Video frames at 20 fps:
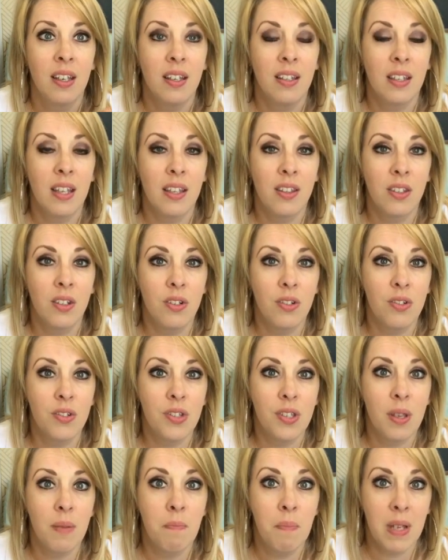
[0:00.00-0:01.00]
then
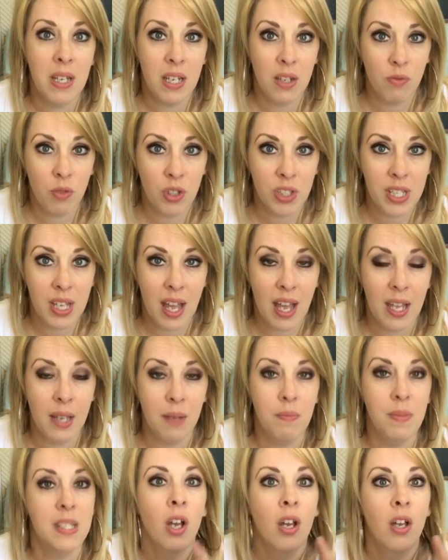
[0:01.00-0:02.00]
there's medieval
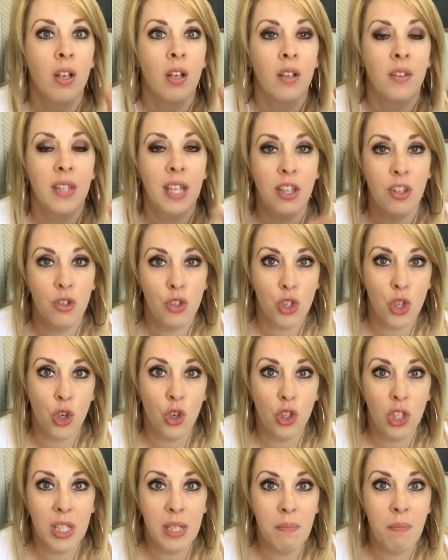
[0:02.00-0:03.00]
times, then there's
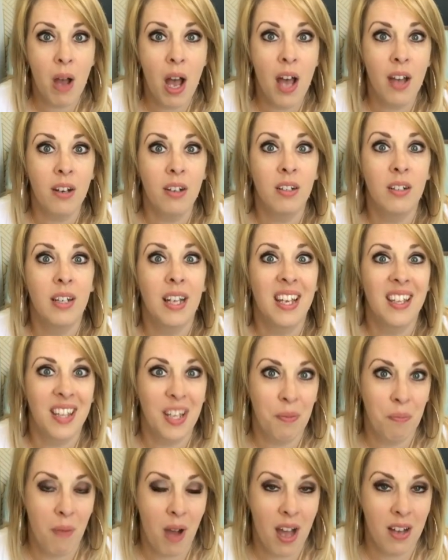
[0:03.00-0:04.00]
early modern, and
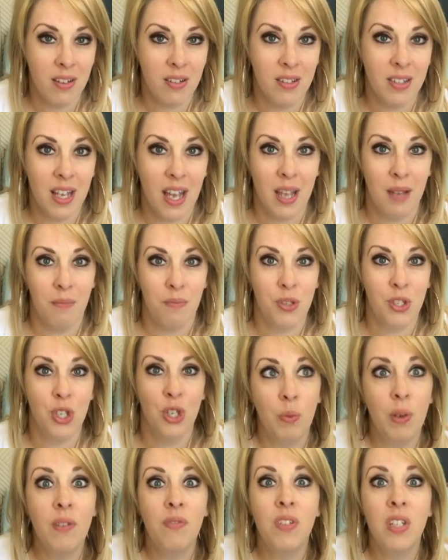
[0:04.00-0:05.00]
then modern times.
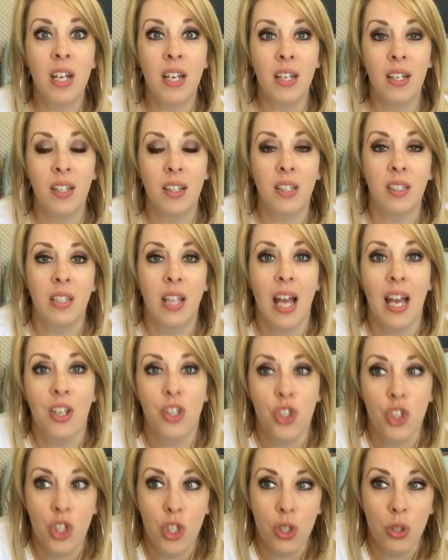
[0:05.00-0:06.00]
We've done the
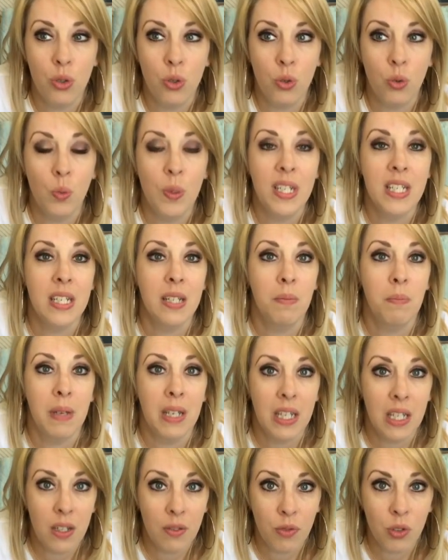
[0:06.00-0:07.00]
last 2. We did
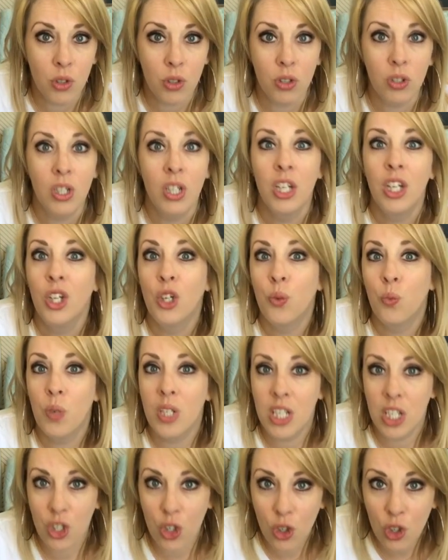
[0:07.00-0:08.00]
medieval, we
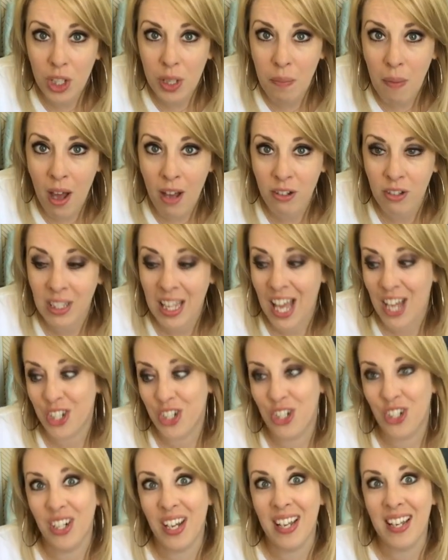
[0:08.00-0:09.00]
did early modern
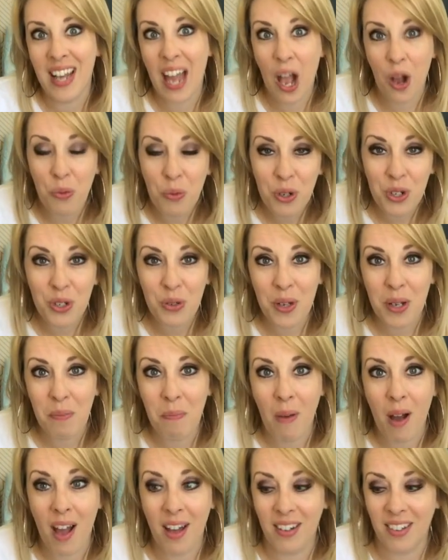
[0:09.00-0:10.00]
last year, and now we're doing
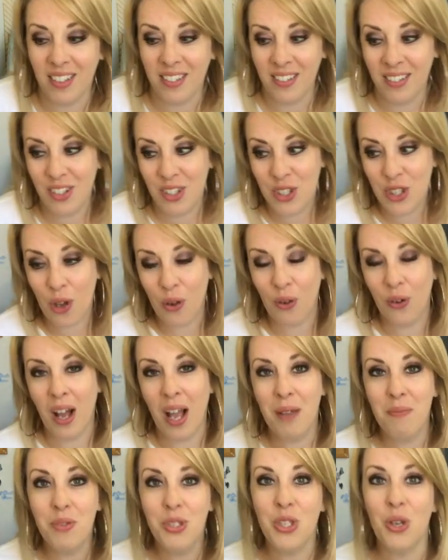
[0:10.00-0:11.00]
modern. So
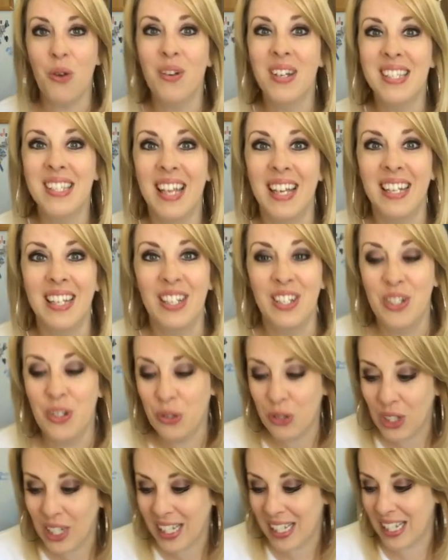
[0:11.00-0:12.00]
I'm so excited
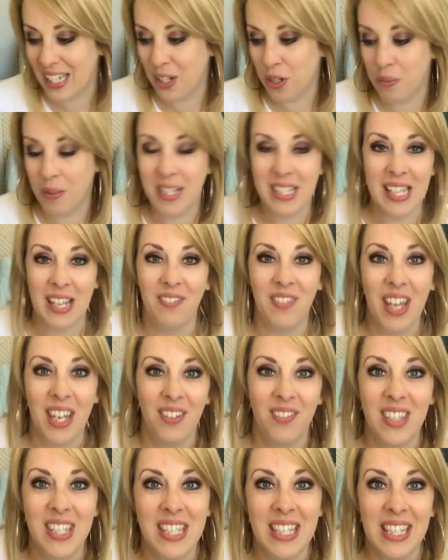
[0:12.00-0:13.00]
to look in here because I have not
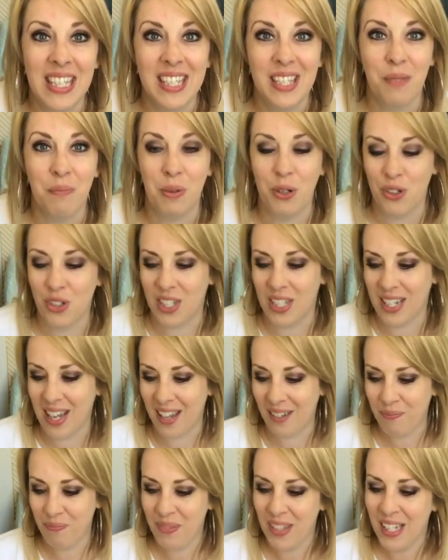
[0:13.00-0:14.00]
even seen these in person yet.